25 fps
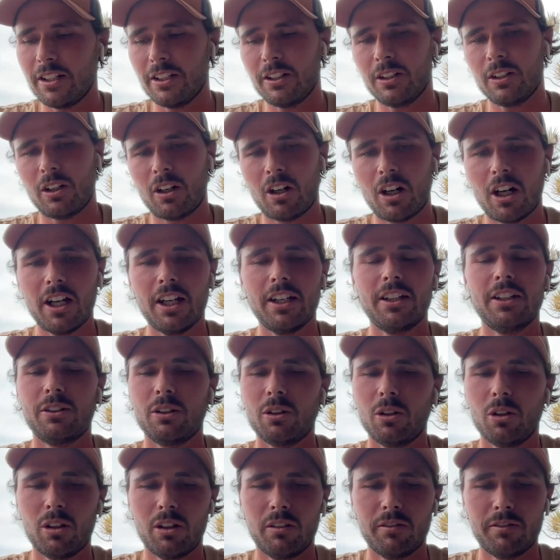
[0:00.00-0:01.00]
edit I edit
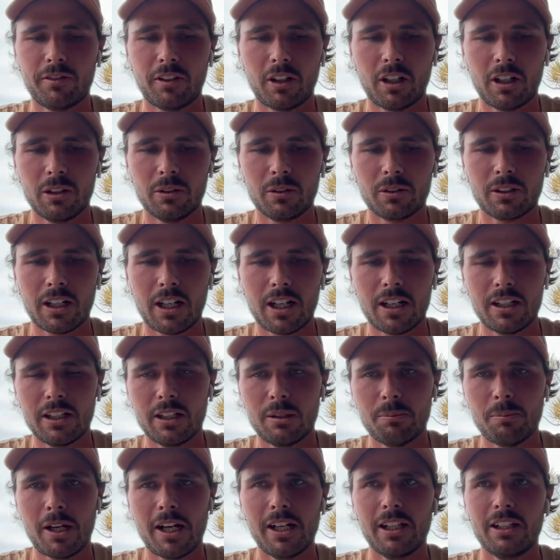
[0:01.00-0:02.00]
all on Final Cut,
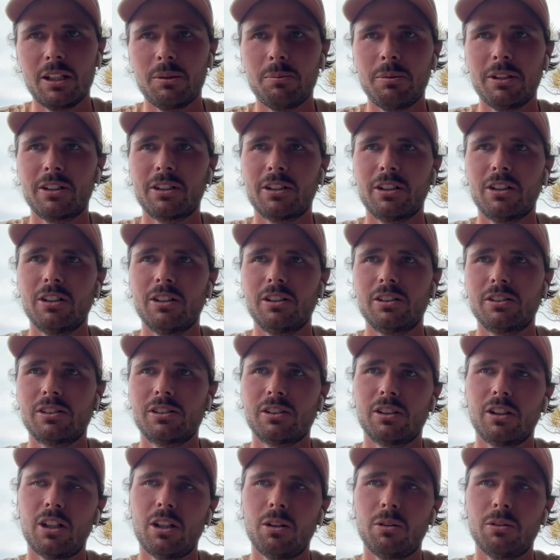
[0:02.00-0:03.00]
and mainly because
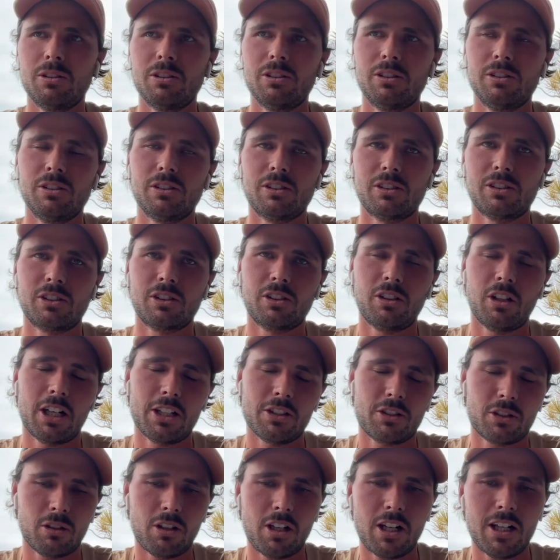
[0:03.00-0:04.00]
I was I
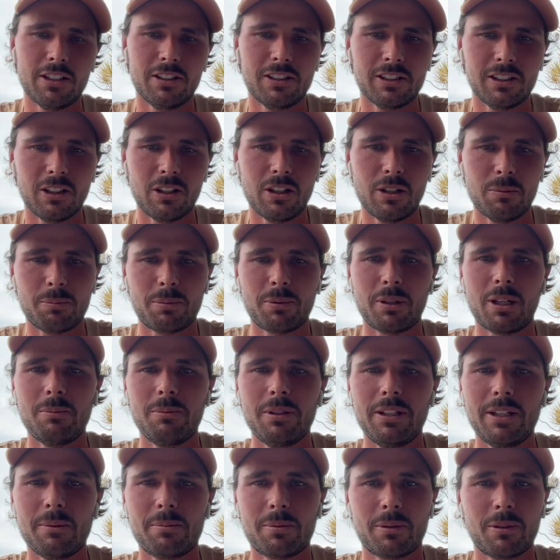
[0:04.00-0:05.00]
tried to learn
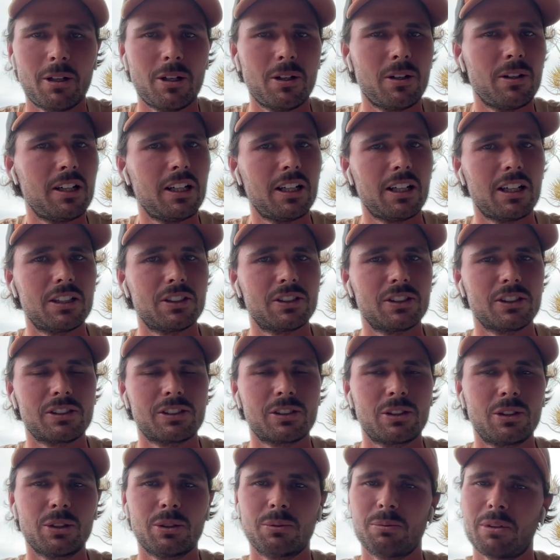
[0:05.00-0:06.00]
Premiere Pro and I
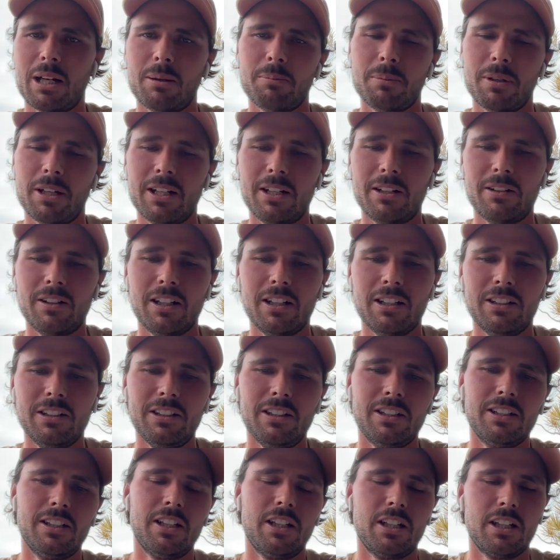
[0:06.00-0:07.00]
just couldn't wrap my head around
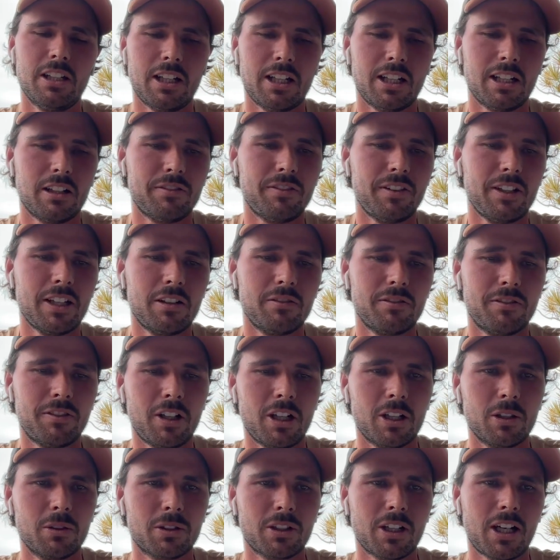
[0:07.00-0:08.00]
it. And I found
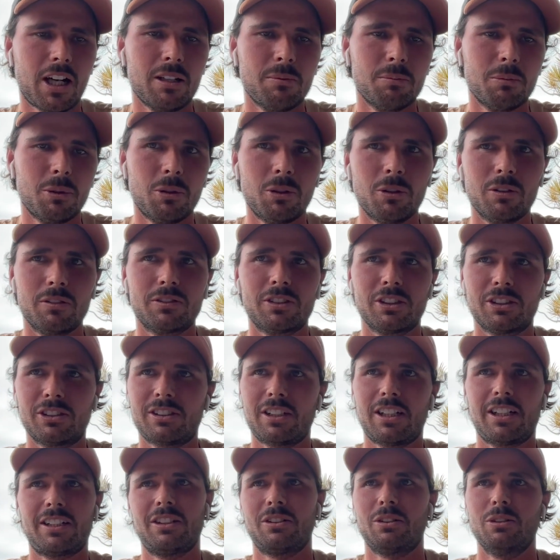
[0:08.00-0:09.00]
Final Cut more just
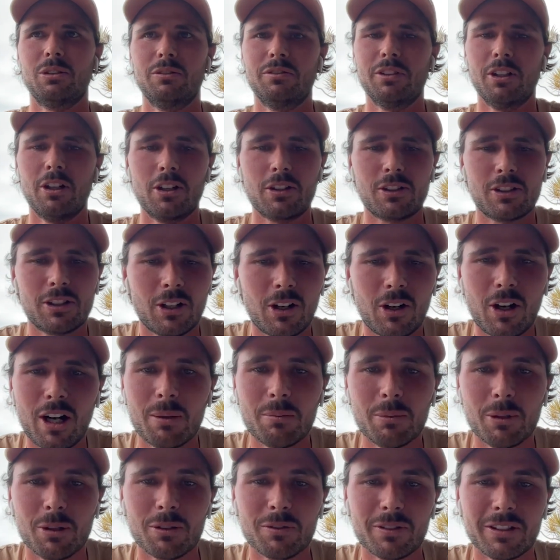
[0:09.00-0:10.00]
like a good version of
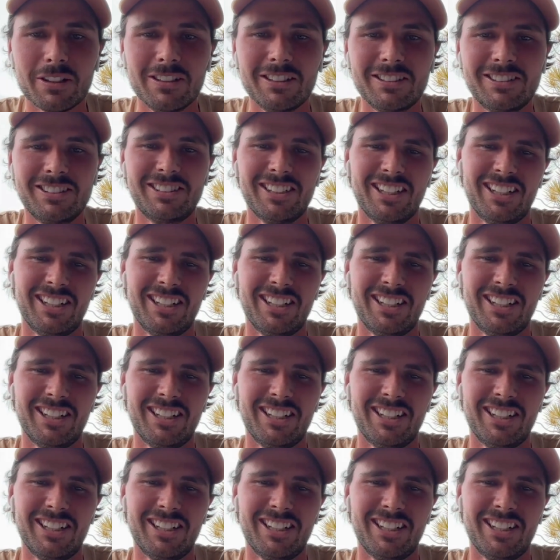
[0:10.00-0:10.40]
iMovie.